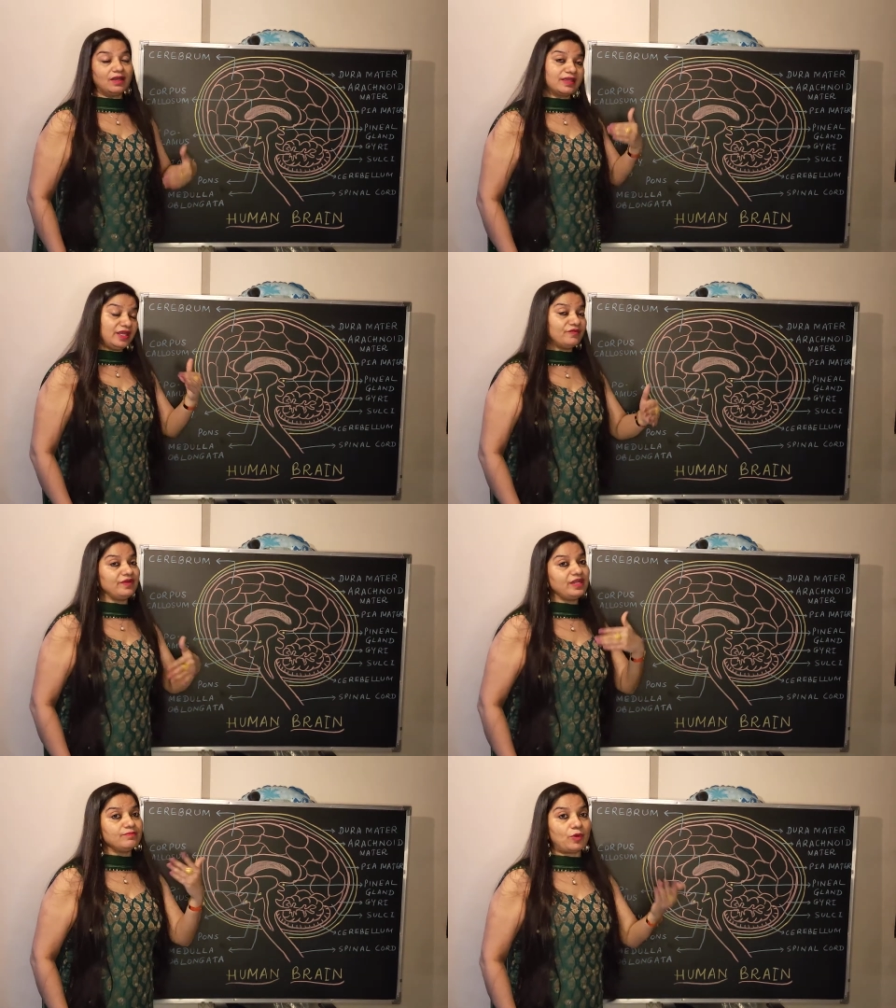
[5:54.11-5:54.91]
Again,
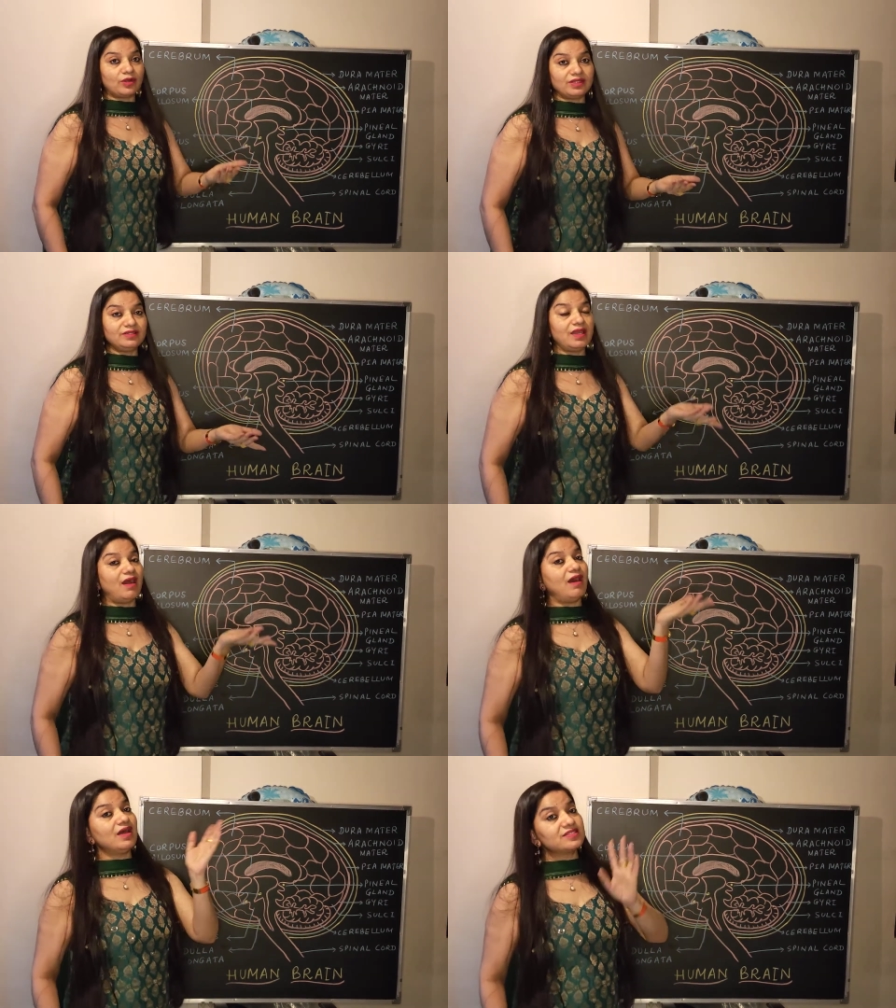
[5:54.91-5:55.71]
very important, they
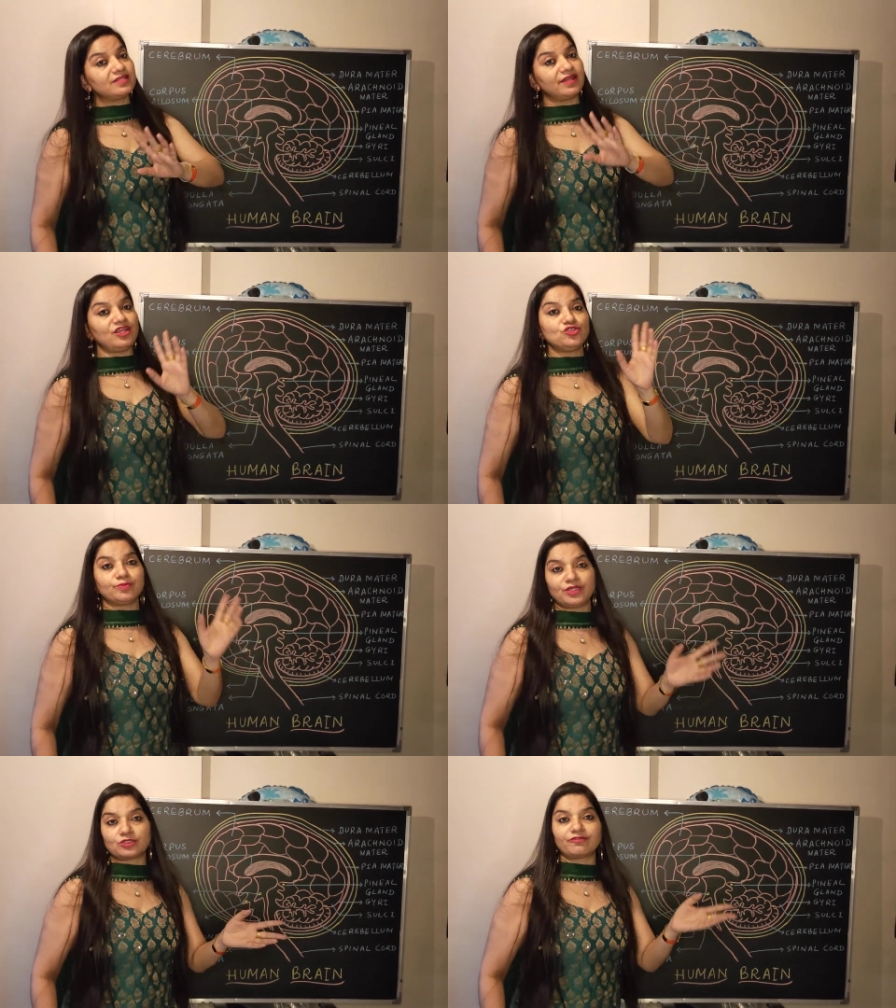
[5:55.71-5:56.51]
ask the
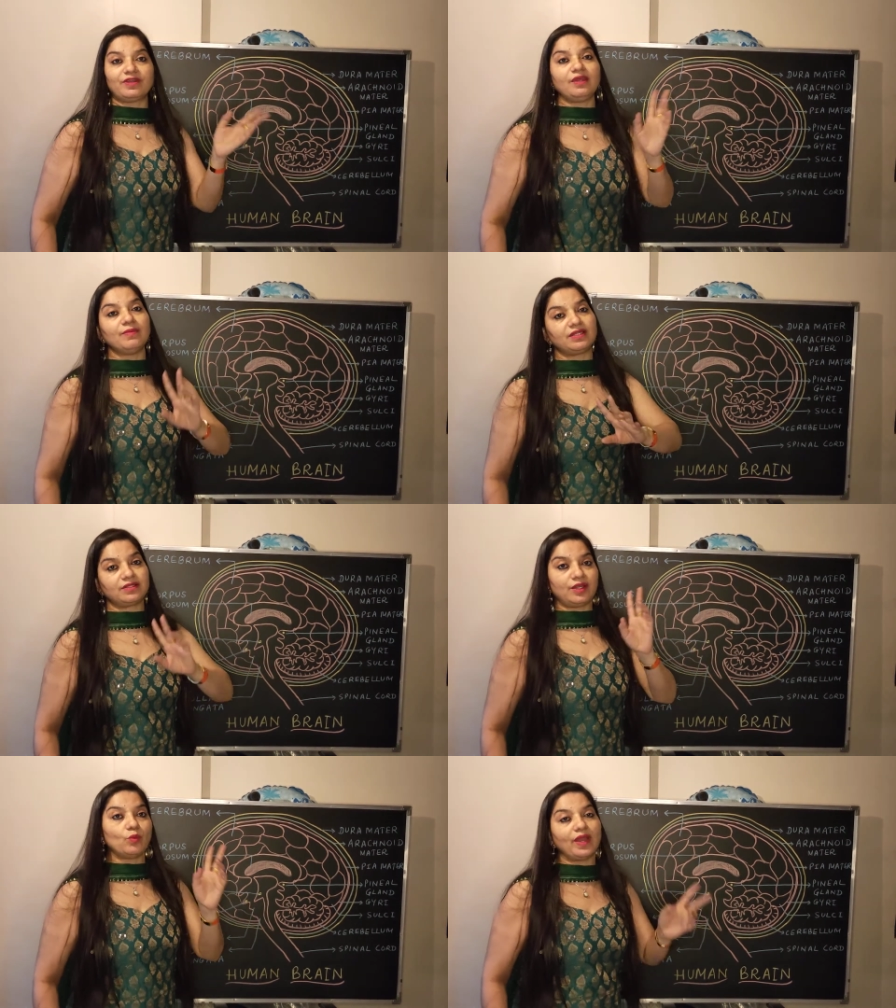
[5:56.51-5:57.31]
arrangement of grey matter
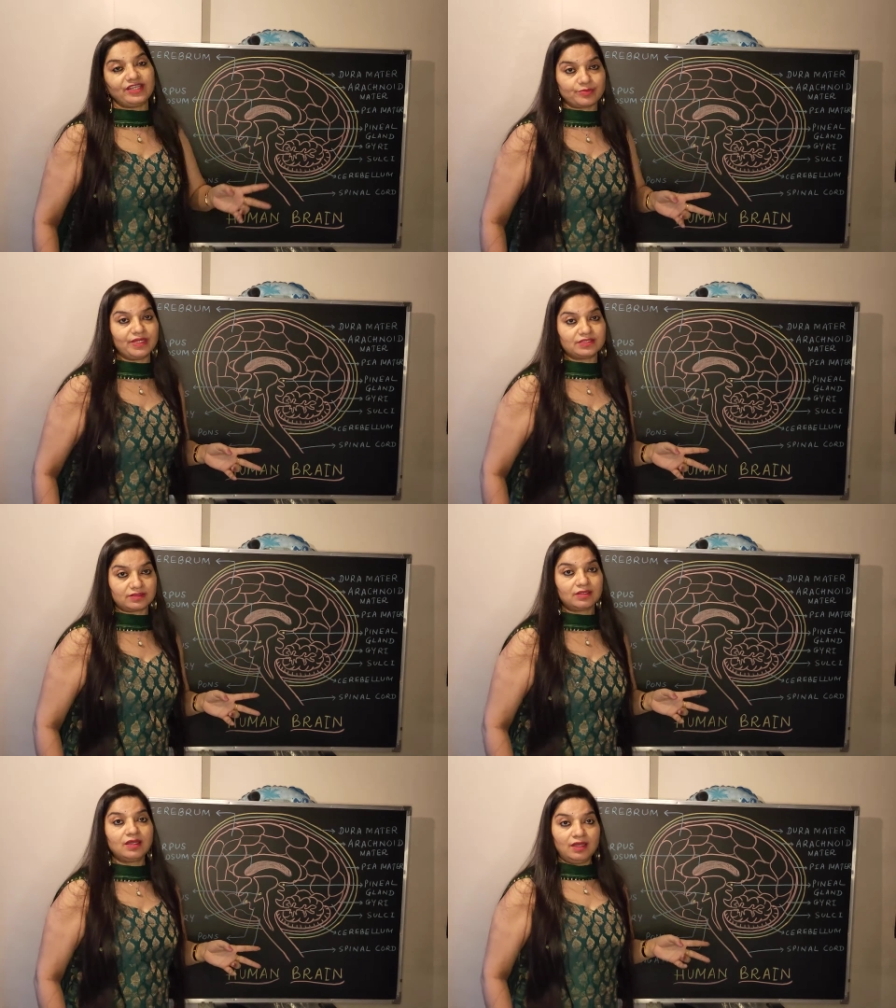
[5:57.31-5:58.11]
and white
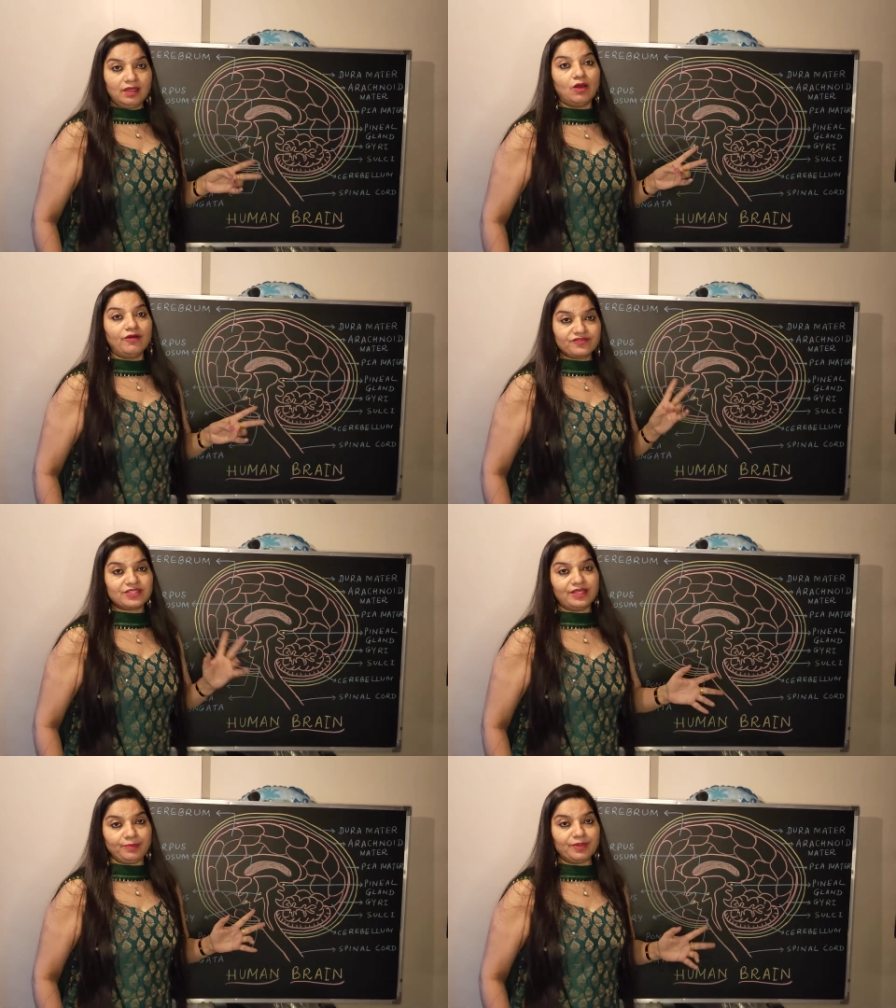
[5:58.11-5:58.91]
matter of
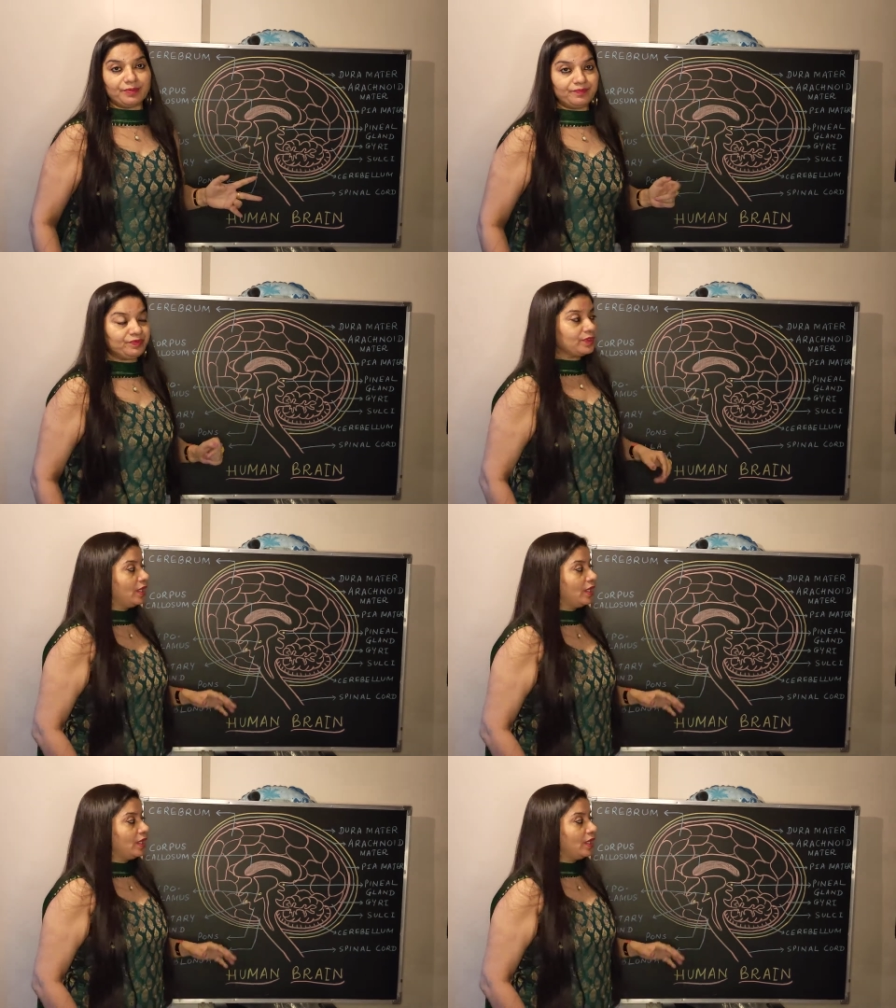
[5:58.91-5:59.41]
cerebrum.